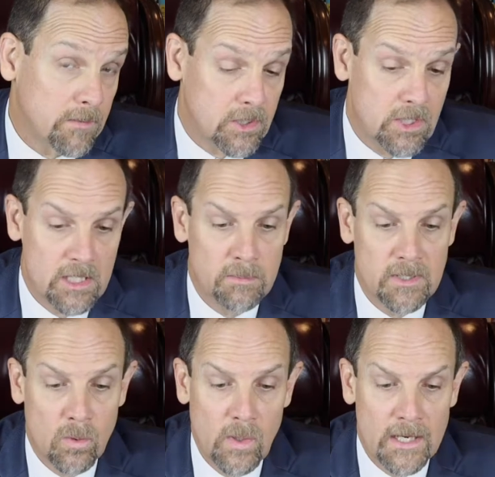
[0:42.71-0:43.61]
this
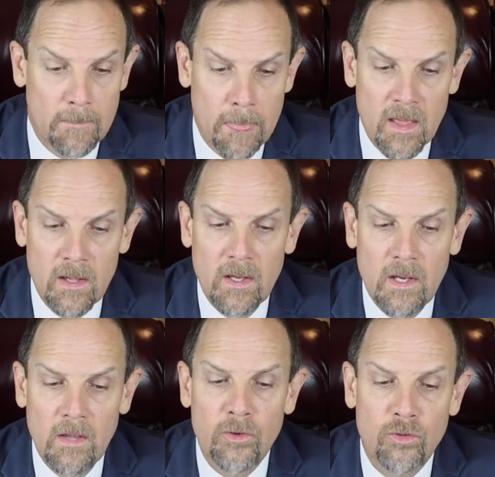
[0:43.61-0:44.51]
judgment quick.
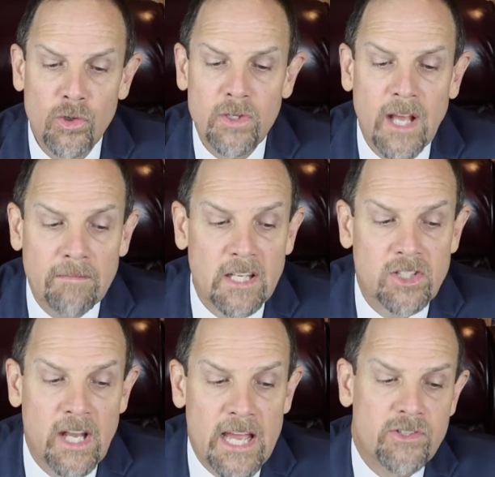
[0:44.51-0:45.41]
The true
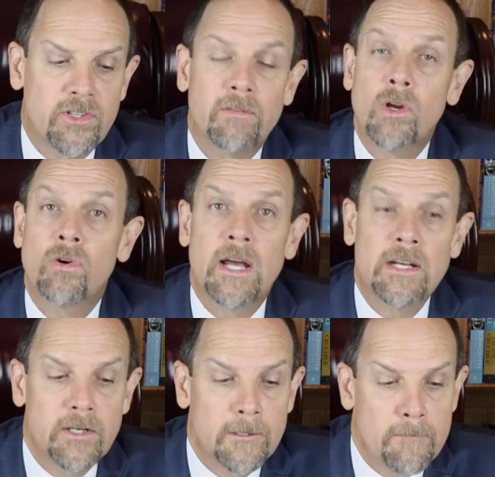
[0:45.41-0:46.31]
devilish nature of the
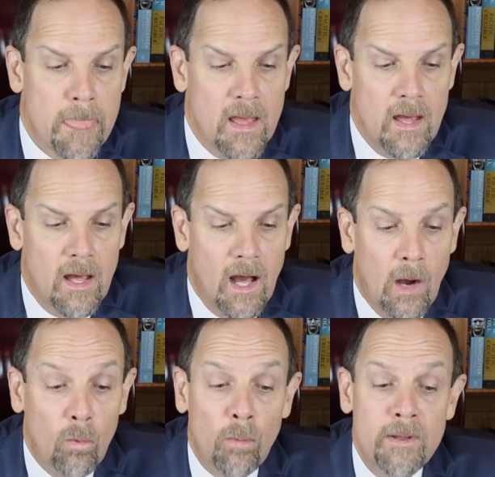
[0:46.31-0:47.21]
creditor
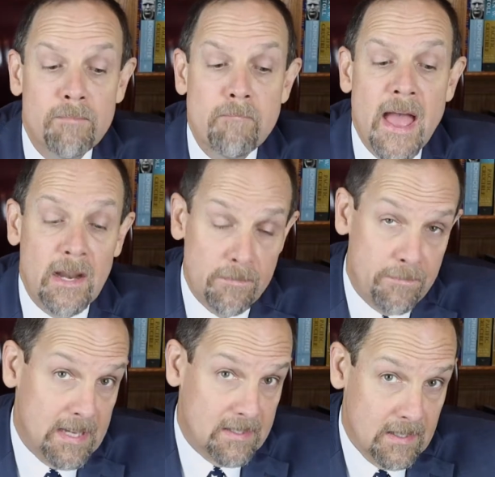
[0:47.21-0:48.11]
will be
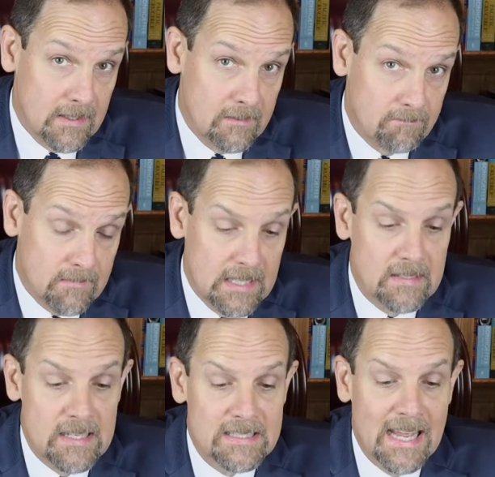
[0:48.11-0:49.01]
manifested in
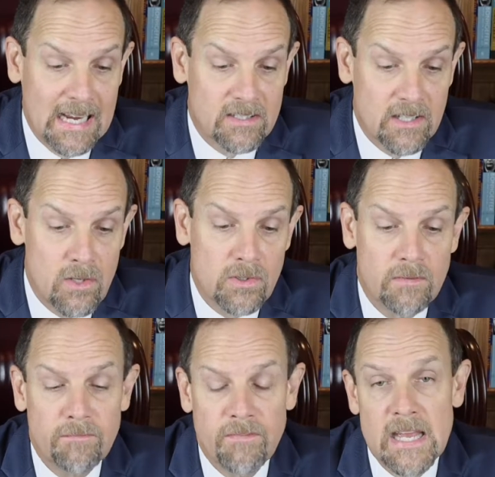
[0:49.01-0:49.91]
this
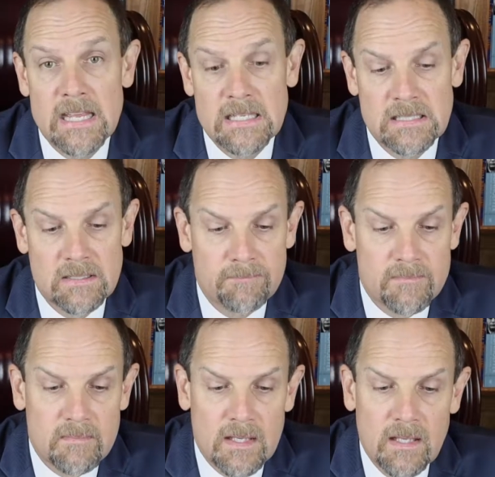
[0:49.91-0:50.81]
execution phase.
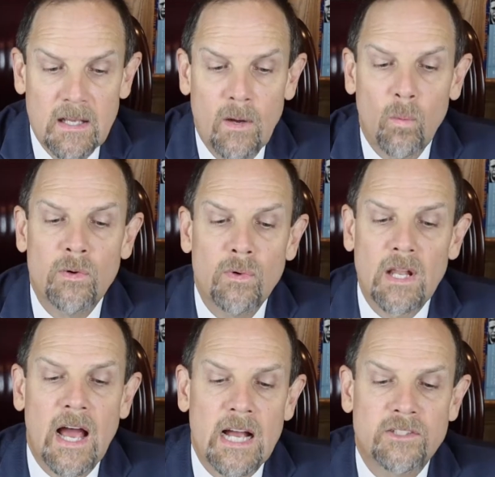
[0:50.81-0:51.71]
We
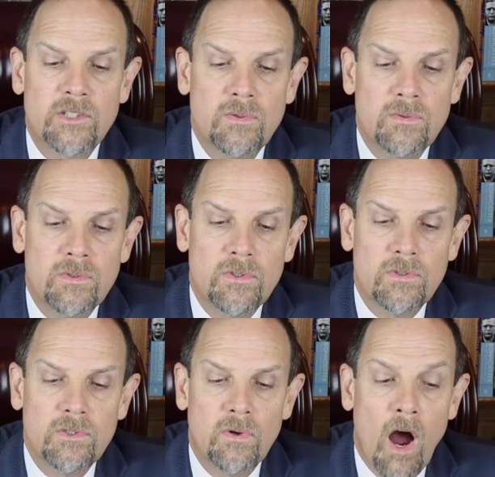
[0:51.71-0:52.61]
realize you
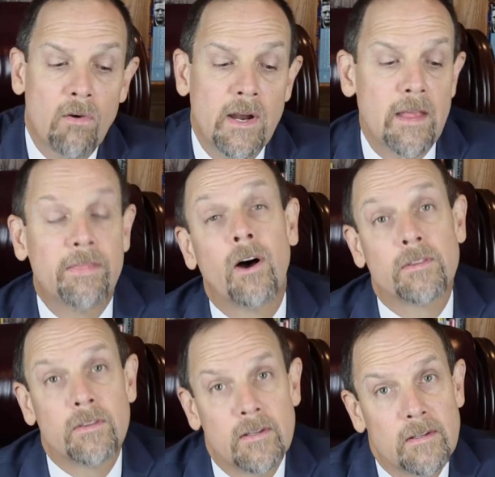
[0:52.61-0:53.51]
already
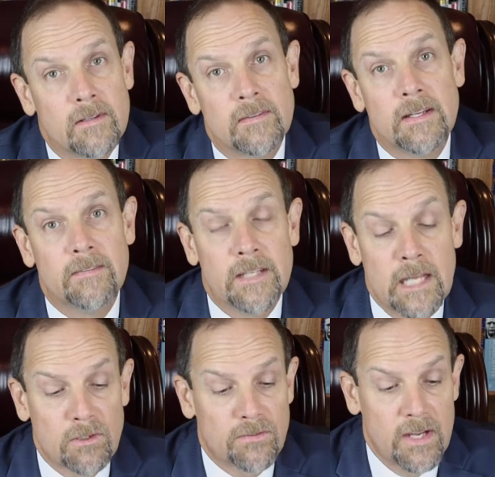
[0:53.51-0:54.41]
thought the
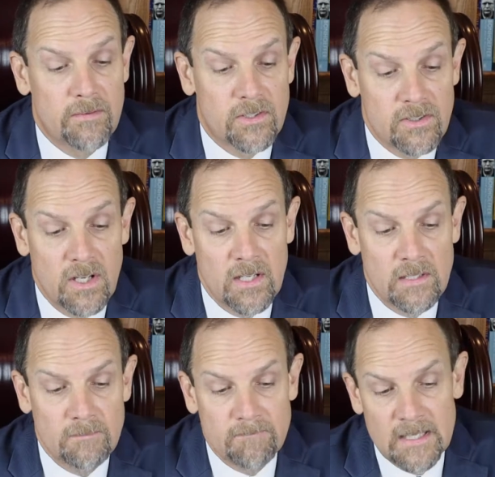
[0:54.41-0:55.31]
devil's favorite
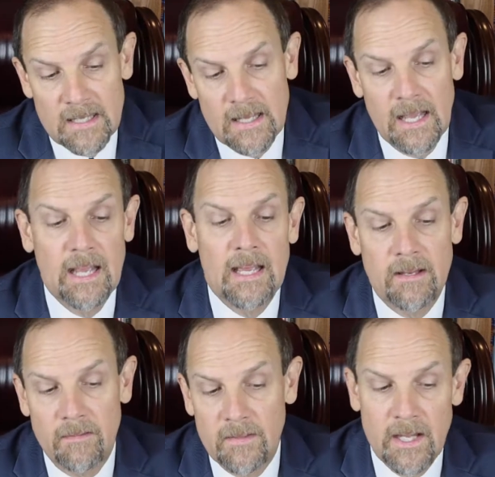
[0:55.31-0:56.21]
son
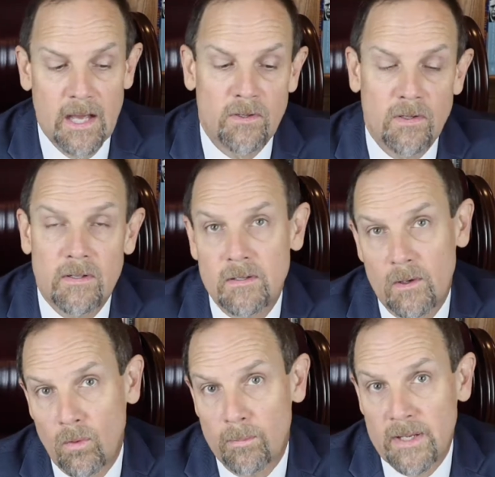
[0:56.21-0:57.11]
and the devil
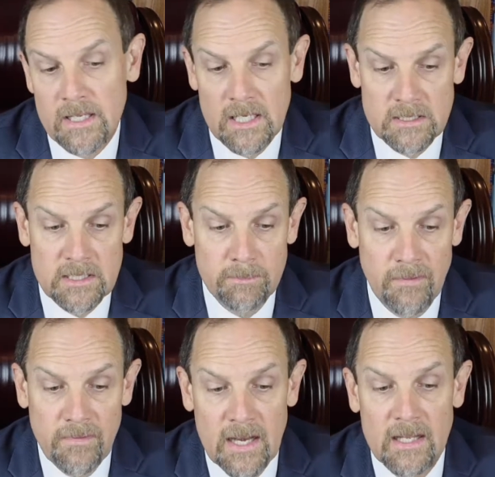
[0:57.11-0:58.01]
were being
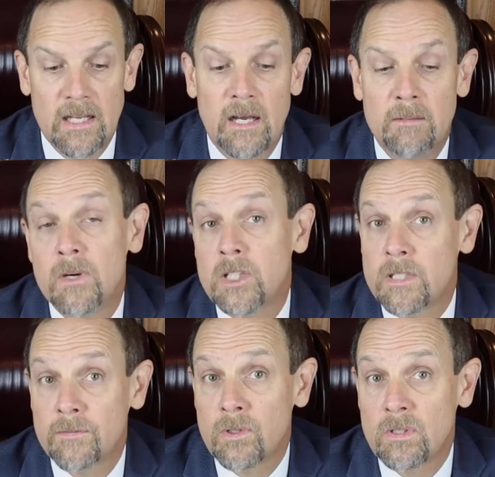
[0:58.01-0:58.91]
unsympathetic and
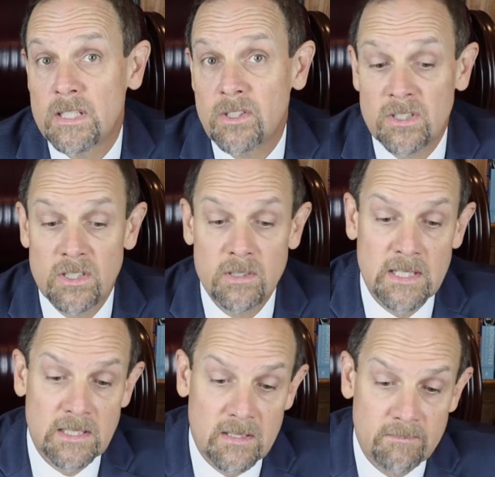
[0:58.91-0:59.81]
unmerciful in your
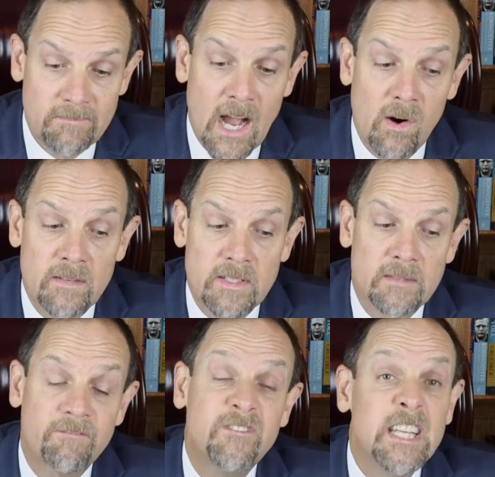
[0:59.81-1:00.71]
situation.
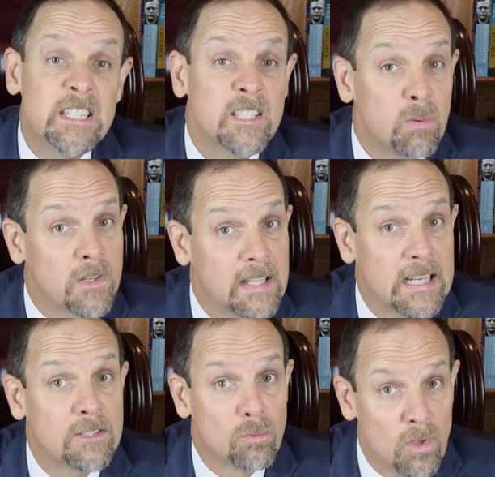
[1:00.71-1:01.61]
However, this is where
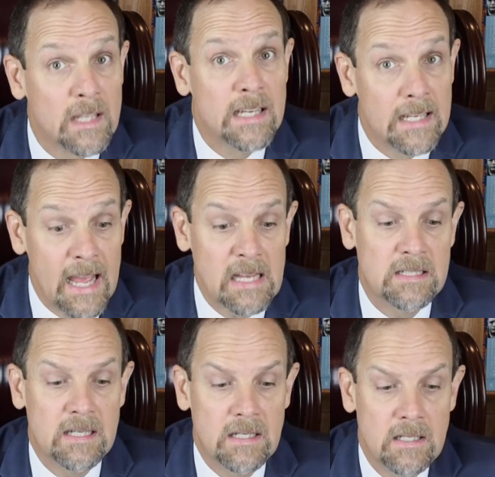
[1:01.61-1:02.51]
things really get
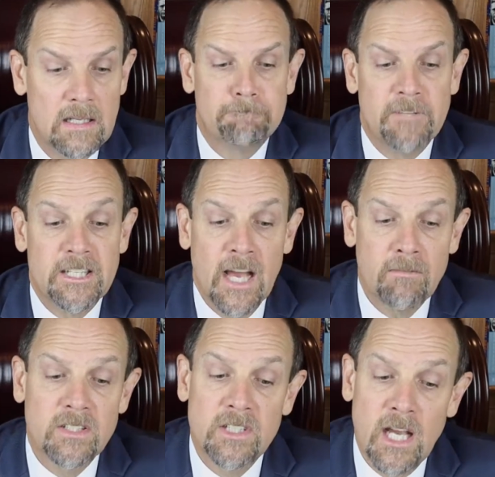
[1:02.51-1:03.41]
nasty. The
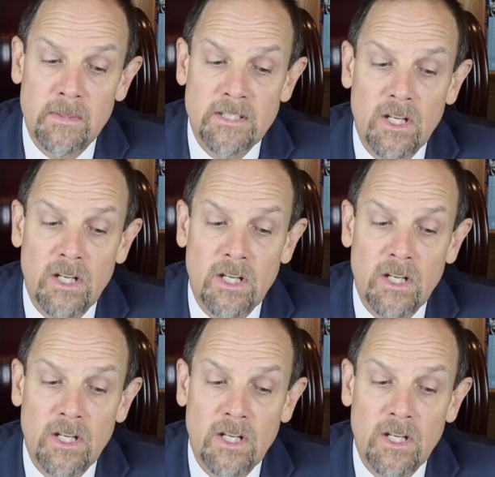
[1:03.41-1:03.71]
devil is coming to